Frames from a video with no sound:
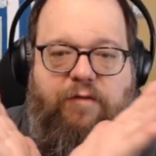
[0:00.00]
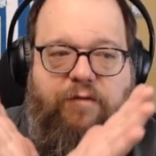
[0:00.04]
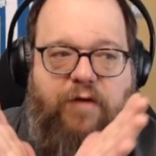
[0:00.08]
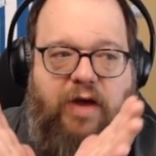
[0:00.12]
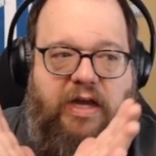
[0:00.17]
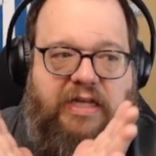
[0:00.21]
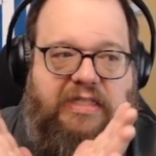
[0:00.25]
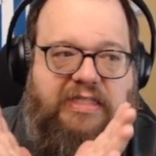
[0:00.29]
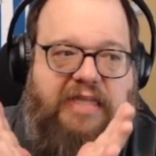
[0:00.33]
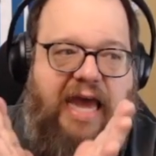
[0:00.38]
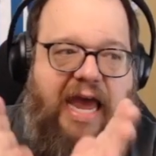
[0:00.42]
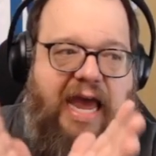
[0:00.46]

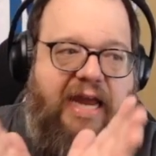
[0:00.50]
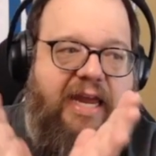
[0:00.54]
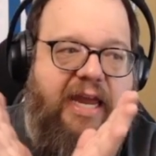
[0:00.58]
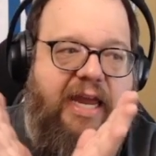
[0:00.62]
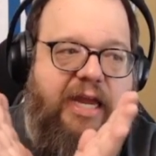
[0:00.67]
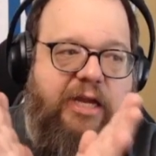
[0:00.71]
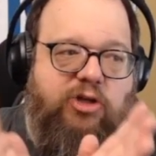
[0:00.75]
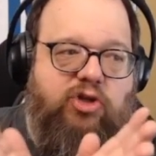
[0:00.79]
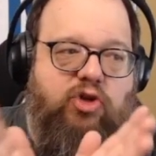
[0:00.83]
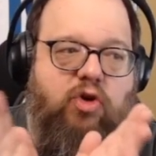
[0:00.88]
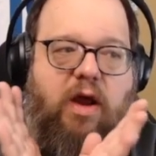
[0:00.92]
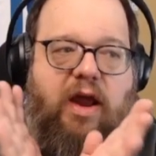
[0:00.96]
attacking
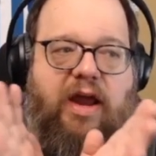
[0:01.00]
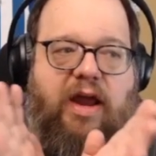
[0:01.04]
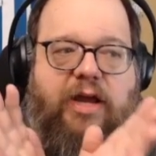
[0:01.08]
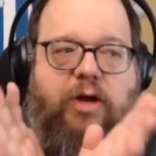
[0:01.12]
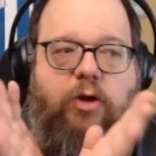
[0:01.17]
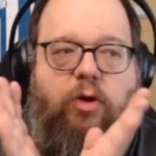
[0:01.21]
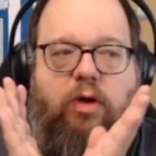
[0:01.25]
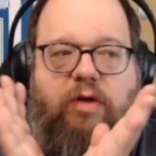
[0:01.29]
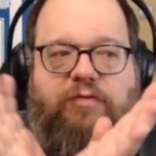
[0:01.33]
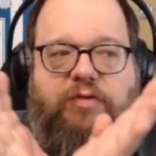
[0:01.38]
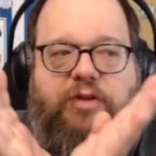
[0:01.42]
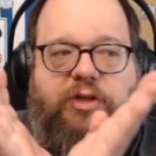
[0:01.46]

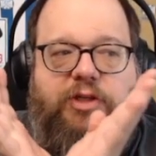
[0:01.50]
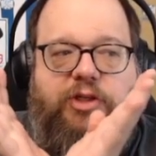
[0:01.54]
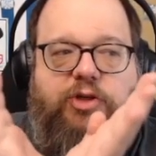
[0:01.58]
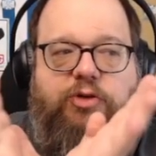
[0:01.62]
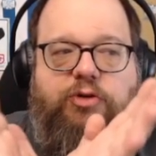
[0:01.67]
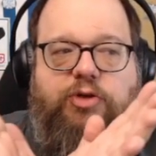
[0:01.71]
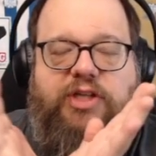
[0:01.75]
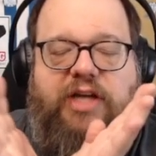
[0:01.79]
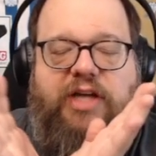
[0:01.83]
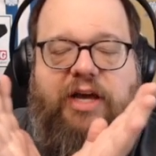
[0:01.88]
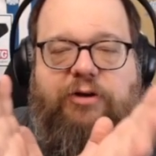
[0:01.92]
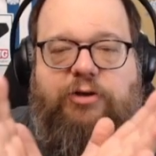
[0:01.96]
triangle of the 2
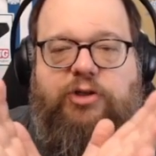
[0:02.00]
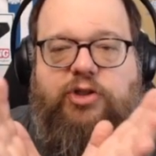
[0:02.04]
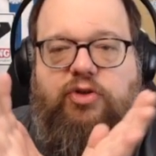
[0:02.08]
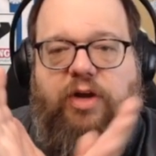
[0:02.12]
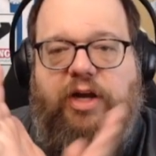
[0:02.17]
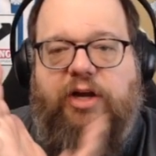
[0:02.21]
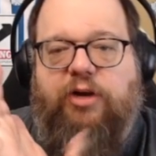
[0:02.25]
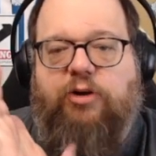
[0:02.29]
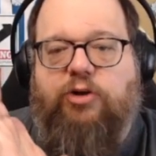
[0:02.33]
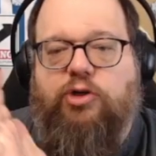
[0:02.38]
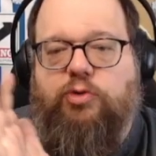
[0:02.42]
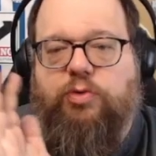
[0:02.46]
Shadow
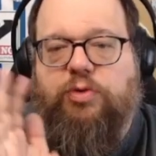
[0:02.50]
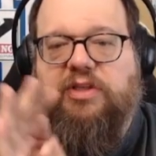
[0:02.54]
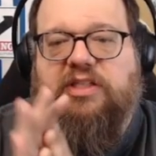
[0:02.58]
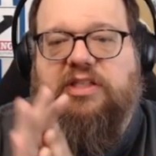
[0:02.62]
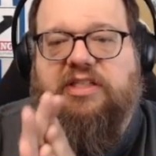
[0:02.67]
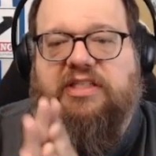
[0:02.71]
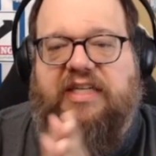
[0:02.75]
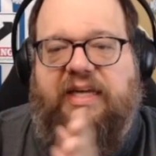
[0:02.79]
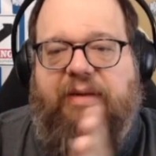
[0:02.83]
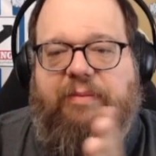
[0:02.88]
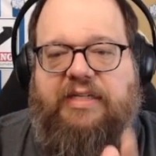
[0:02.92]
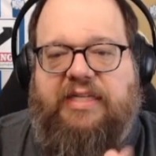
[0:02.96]
Strikers with the
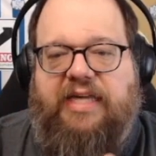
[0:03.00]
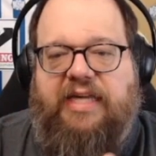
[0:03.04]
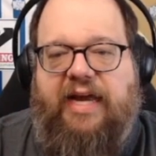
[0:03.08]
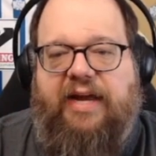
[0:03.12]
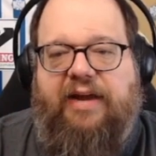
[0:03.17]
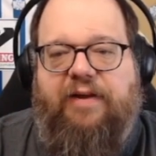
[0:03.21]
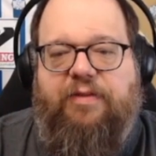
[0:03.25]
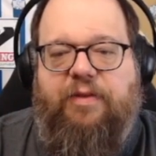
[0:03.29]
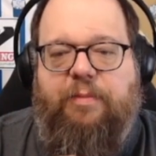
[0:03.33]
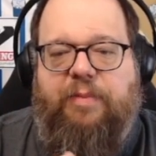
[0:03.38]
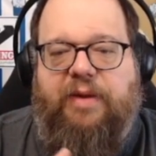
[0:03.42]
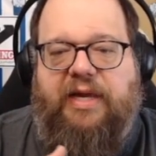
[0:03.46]
CM attack at
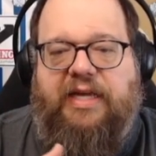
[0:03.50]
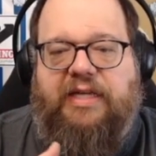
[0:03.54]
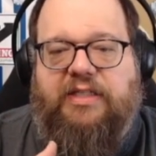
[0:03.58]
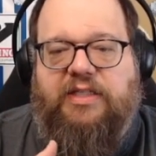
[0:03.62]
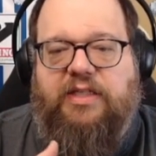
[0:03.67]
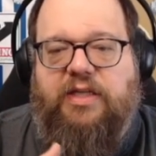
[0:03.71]
the base,